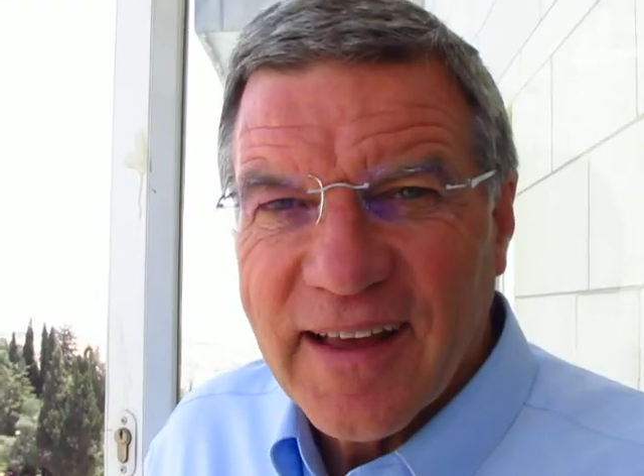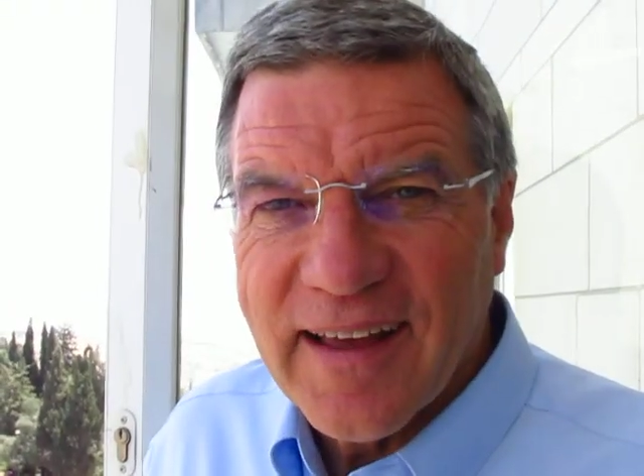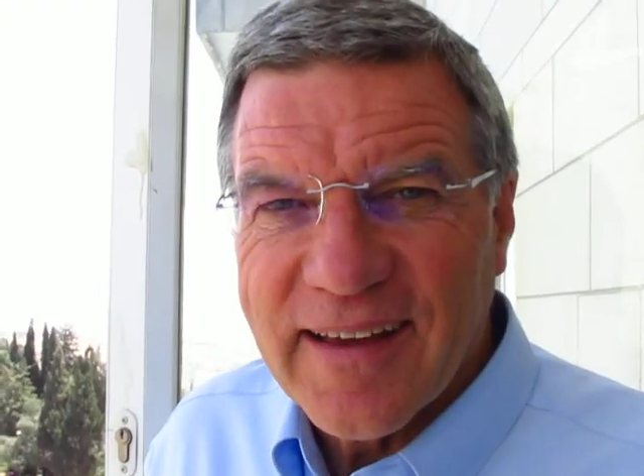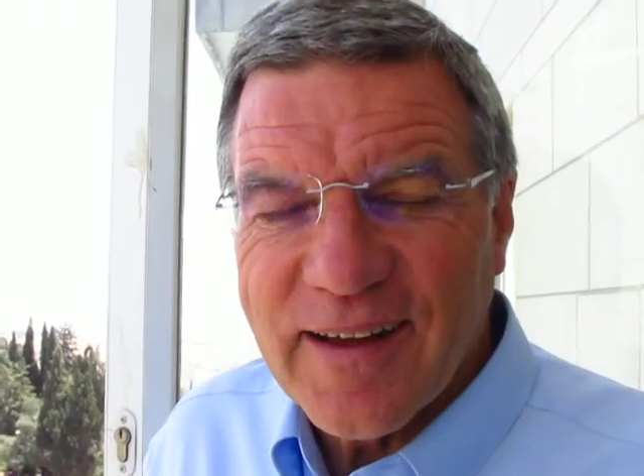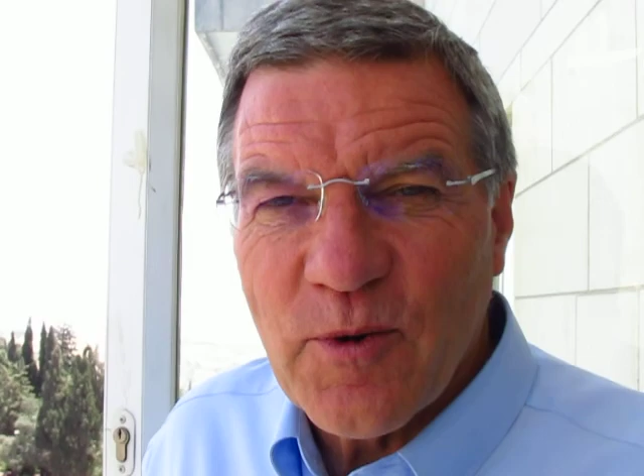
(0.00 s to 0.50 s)

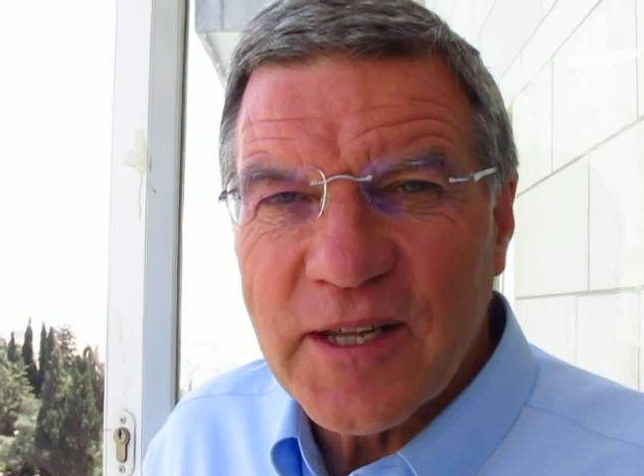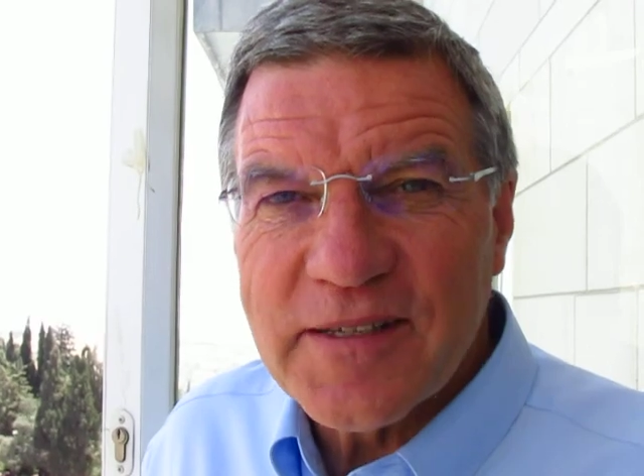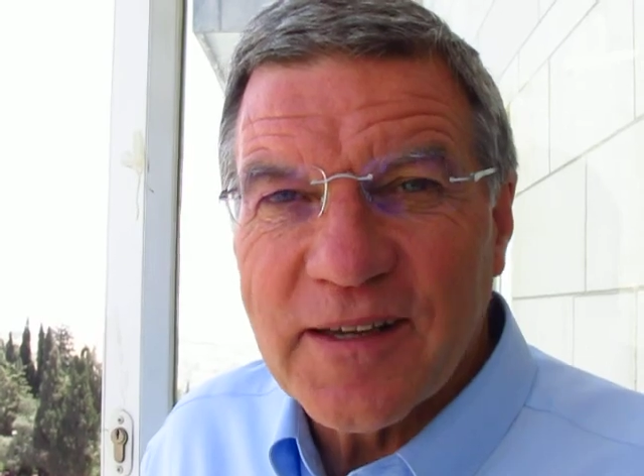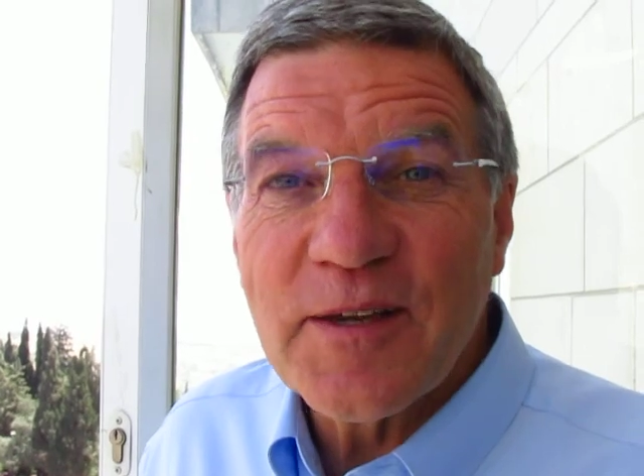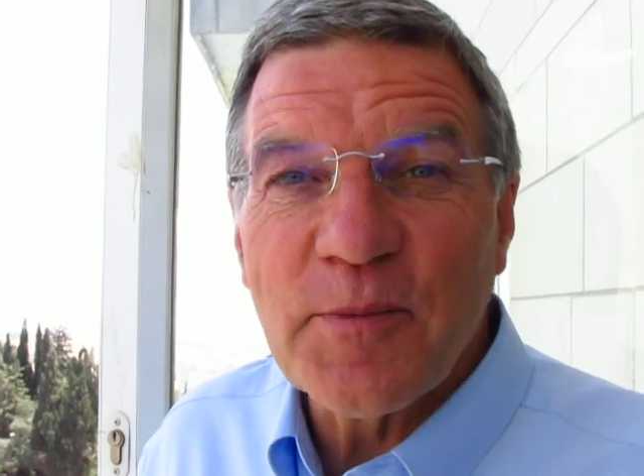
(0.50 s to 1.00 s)
and I want to
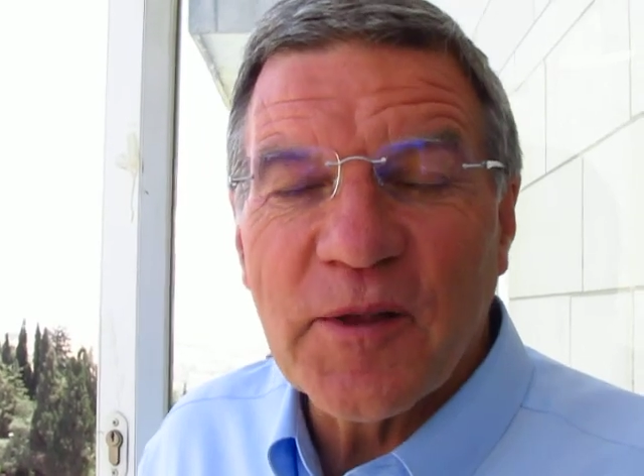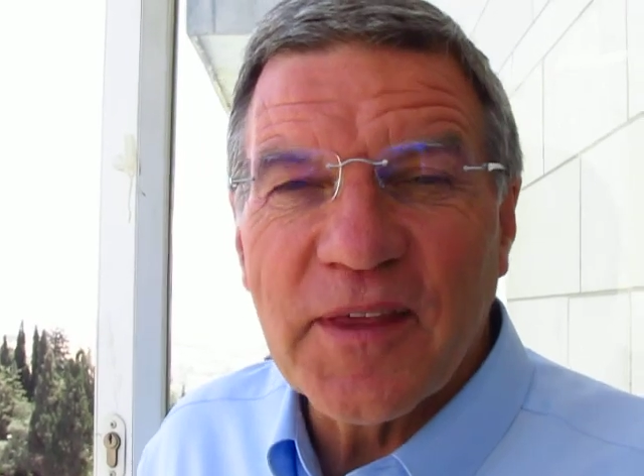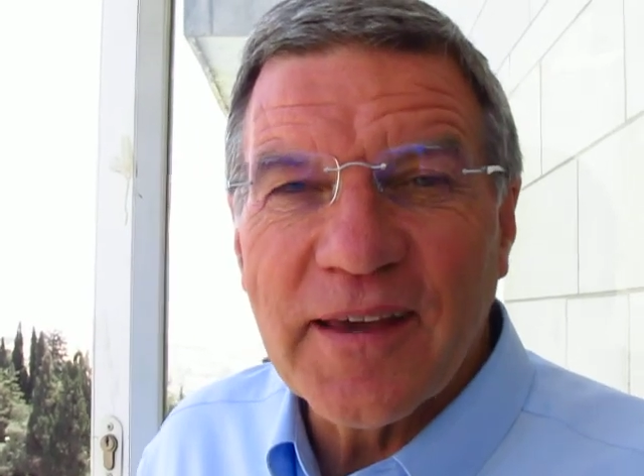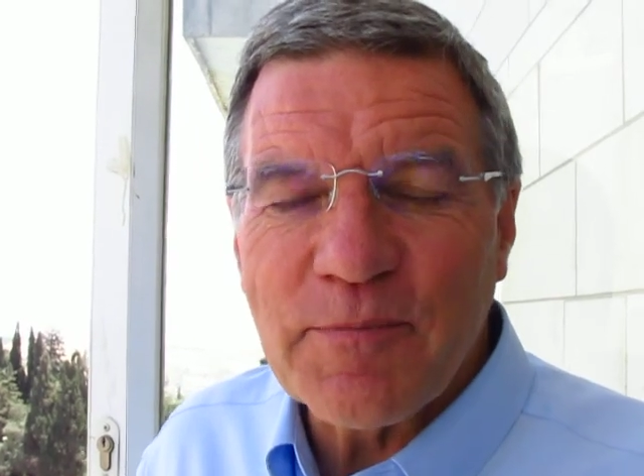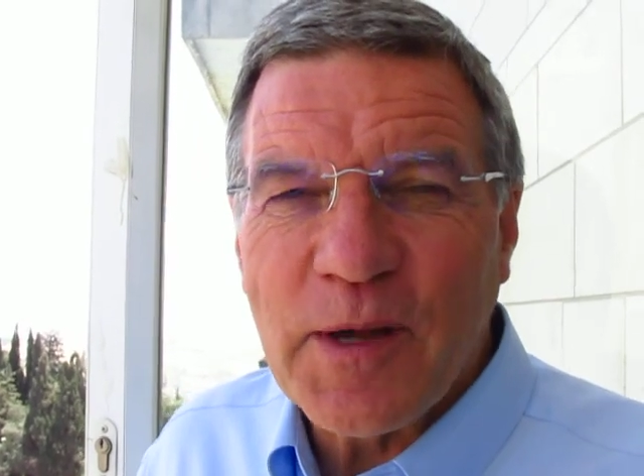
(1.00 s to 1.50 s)
tell you about
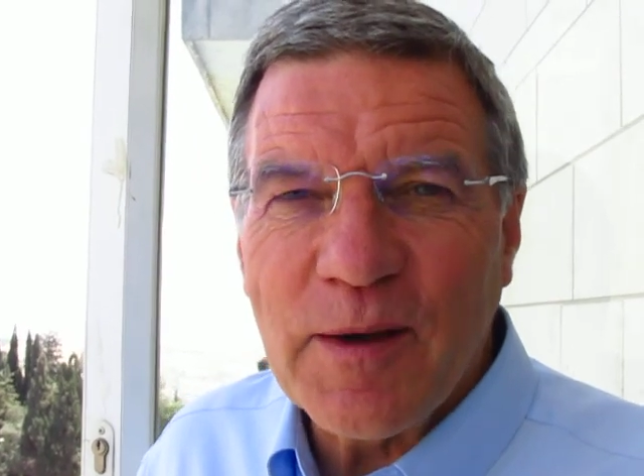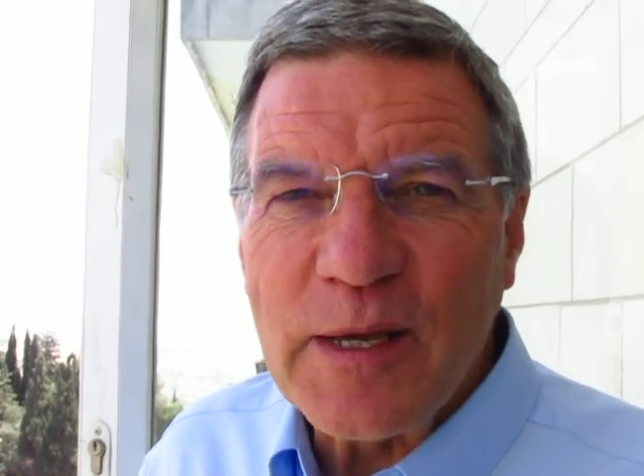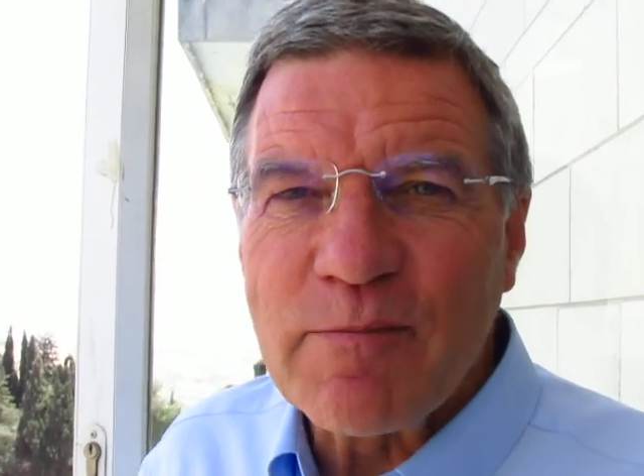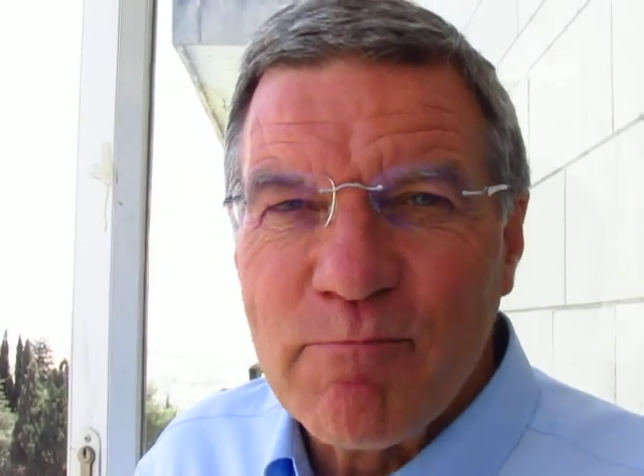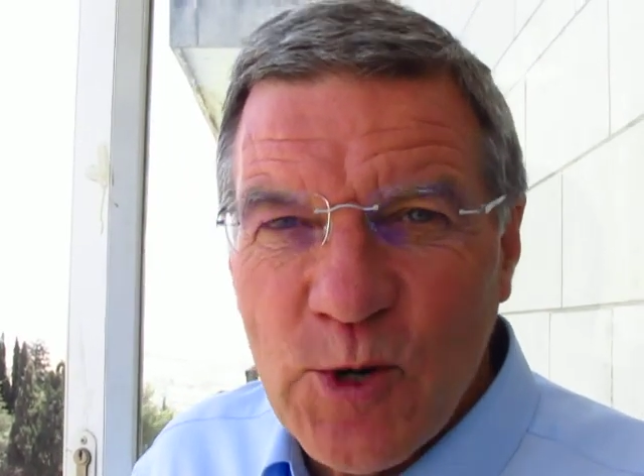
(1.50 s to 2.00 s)
the
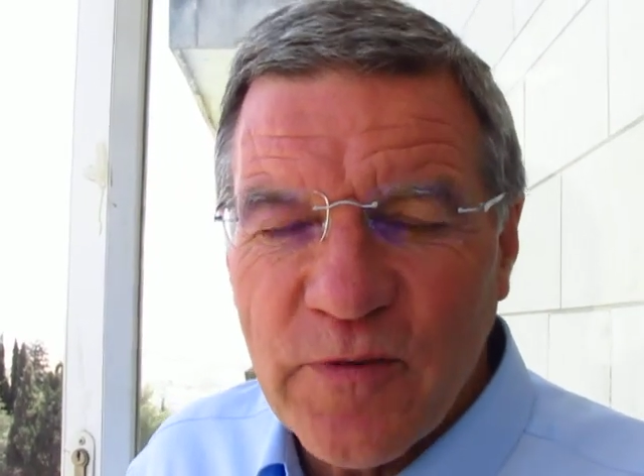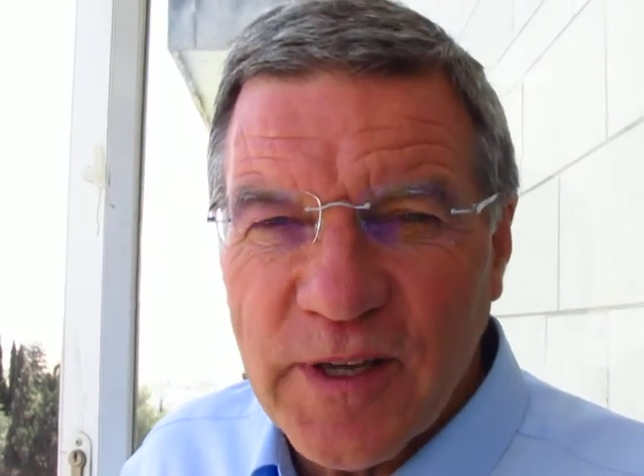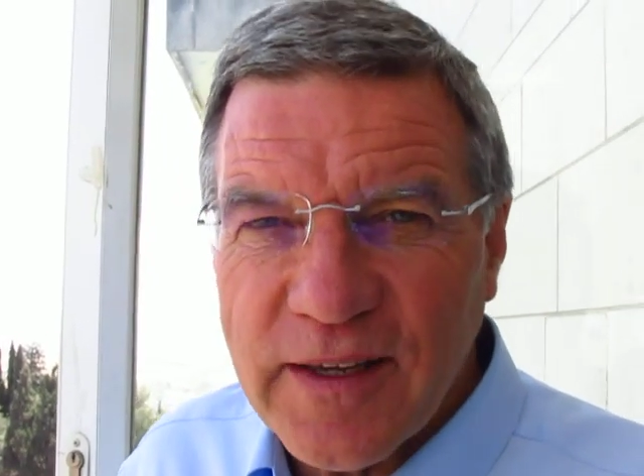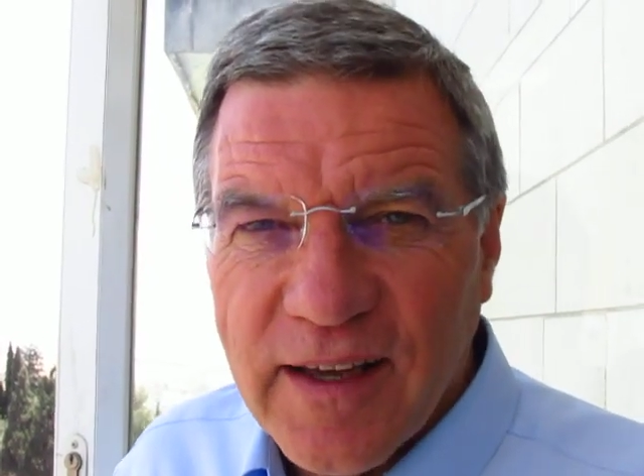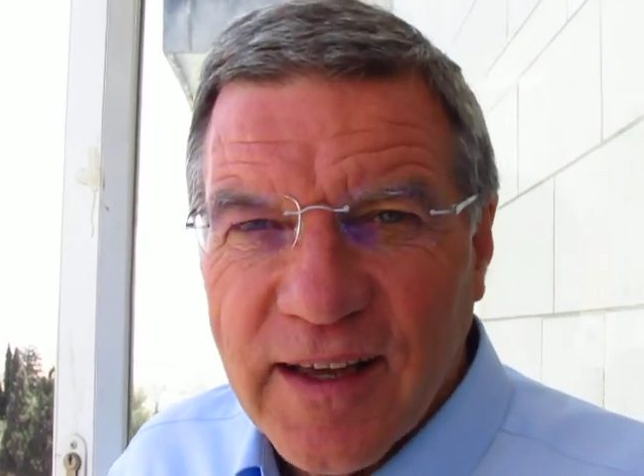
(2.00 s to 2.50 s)
upcoming movie.